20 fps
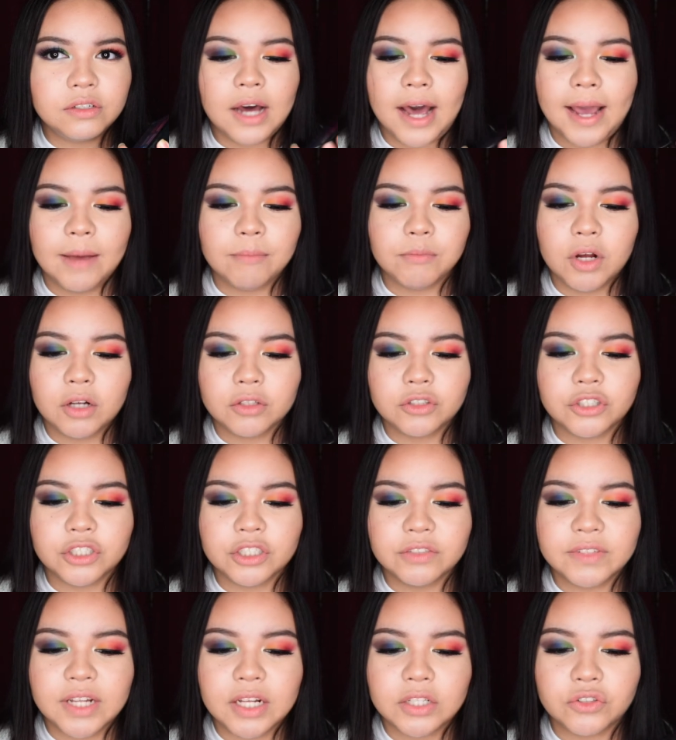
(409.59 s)
I'm not
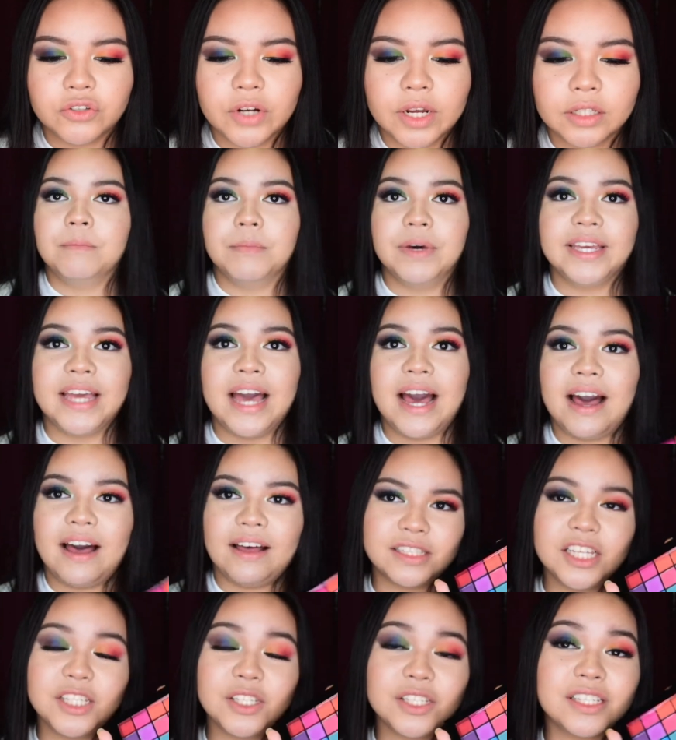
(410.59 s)
sure if that's right, but
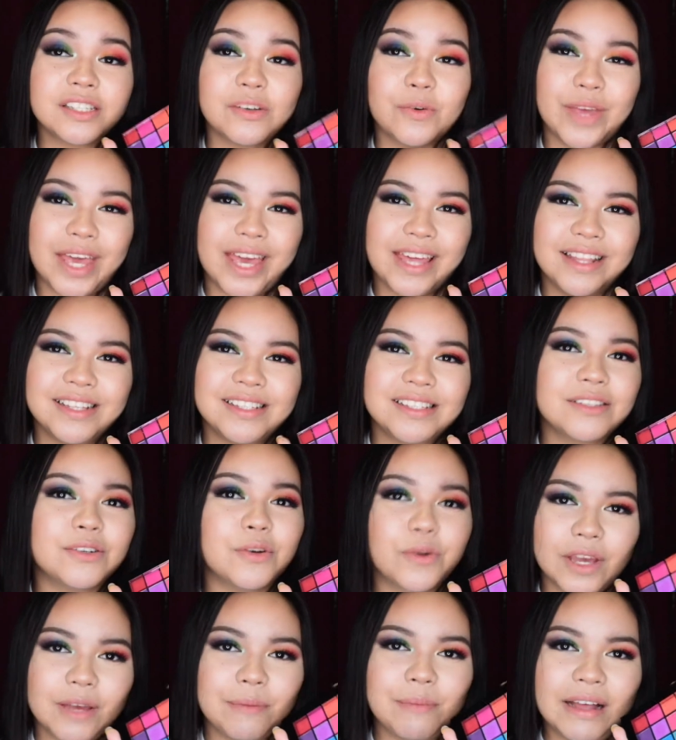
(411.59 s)
yeah, this is okay. This is an
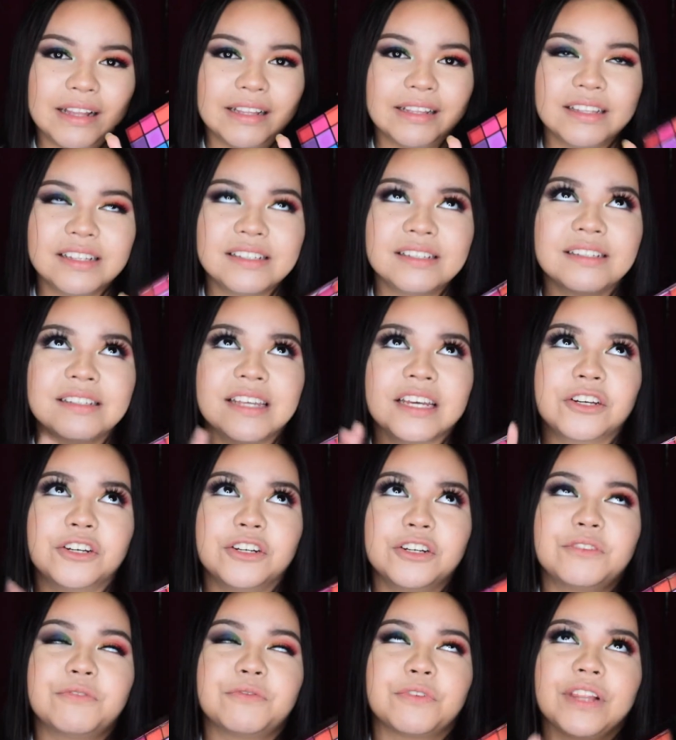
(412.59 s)
okay palette. This is like
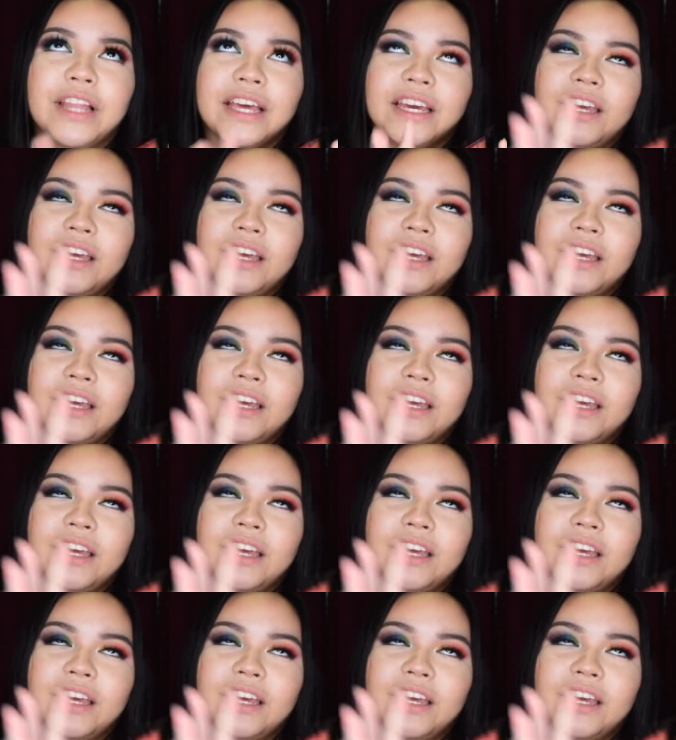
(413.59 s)
good for like